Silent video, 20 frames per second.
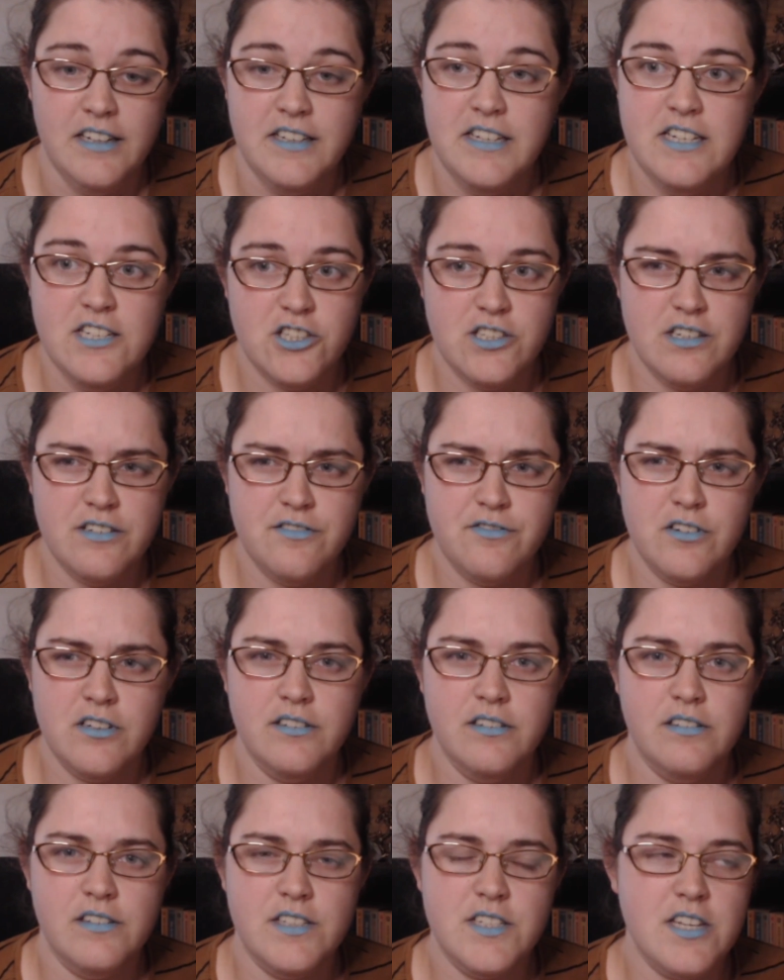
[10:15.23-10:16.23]
each a
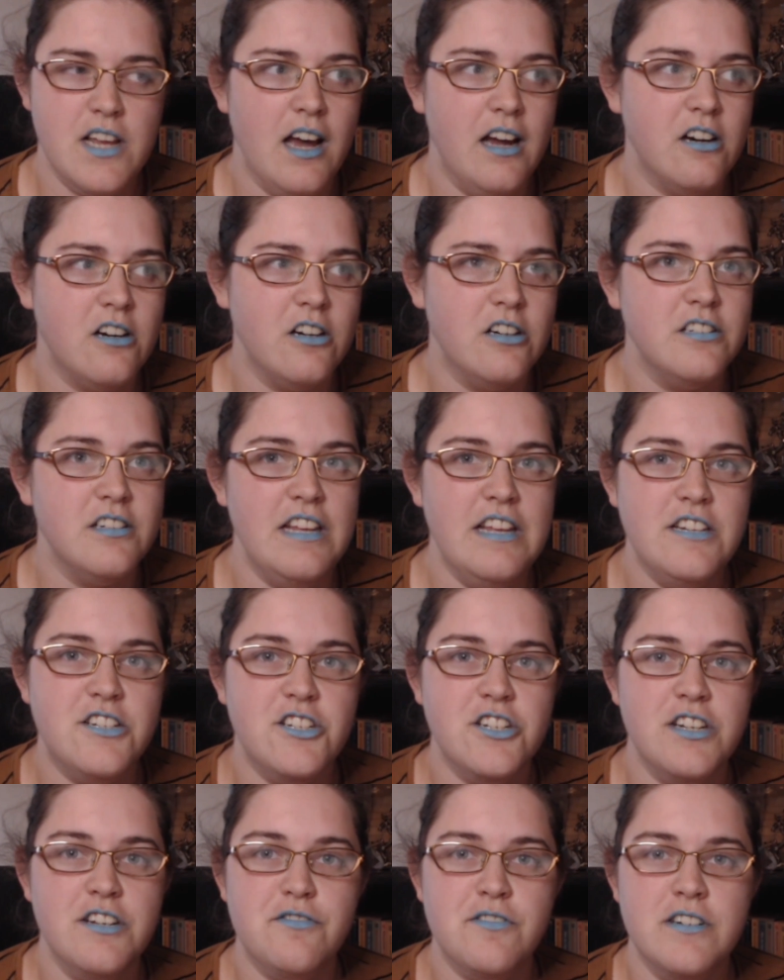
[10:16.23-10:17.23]
different size, or
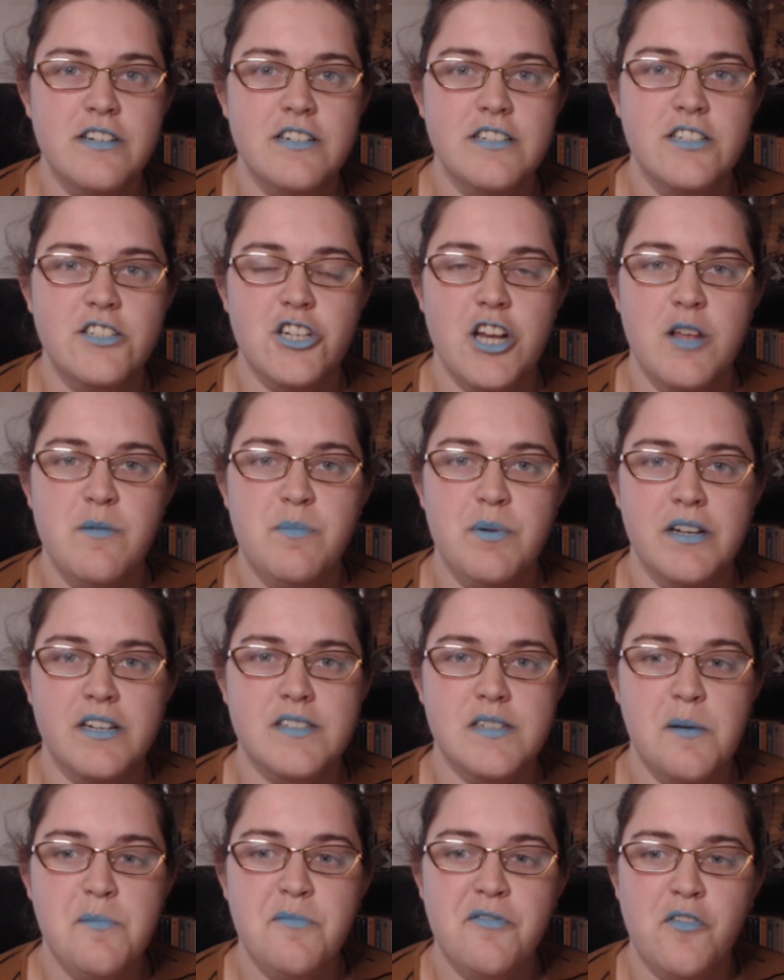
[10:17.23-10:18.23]
each a different shape,
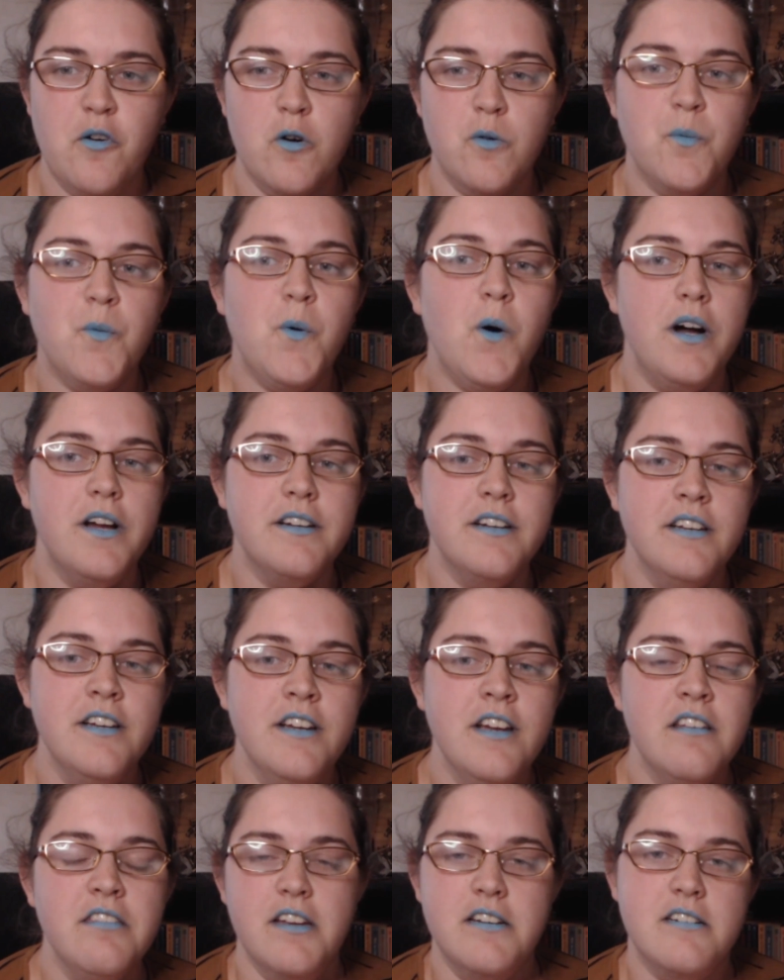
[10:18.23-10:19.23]
except for one
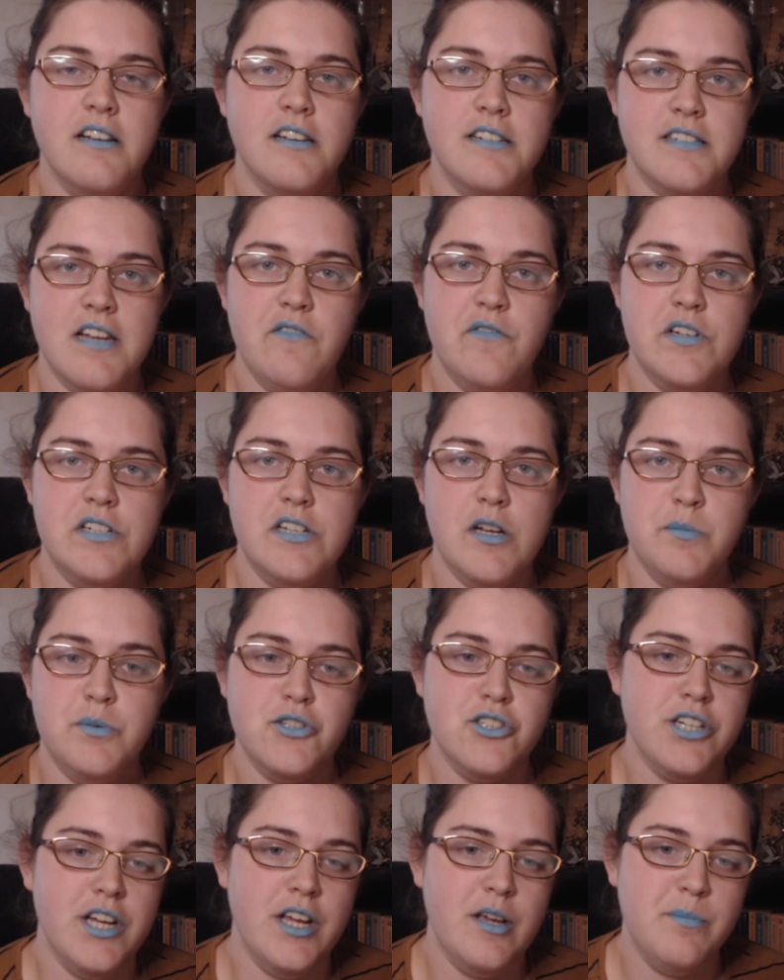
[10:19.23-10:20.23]
that does have a
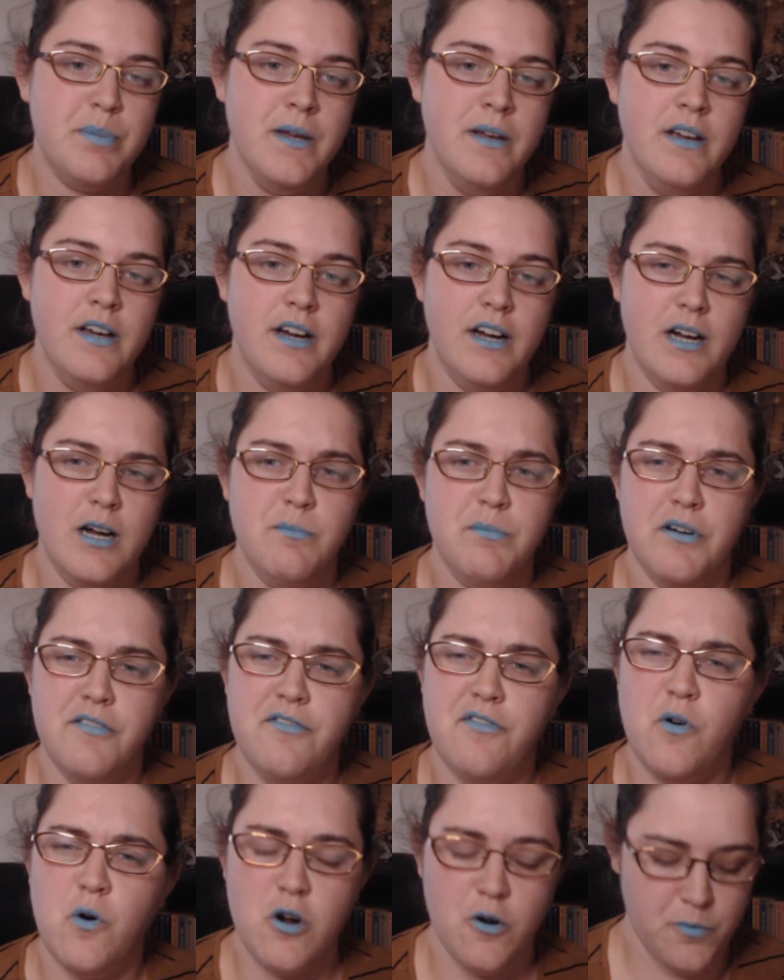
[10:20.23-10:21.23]
double shape,
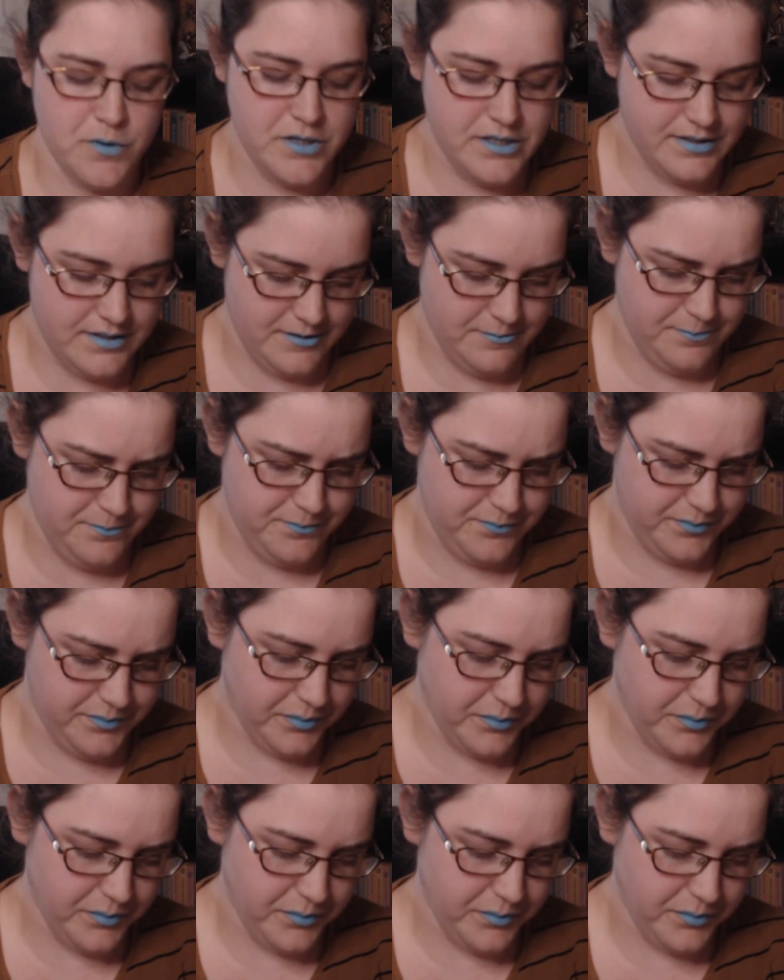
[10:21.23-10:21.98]
but for a reason.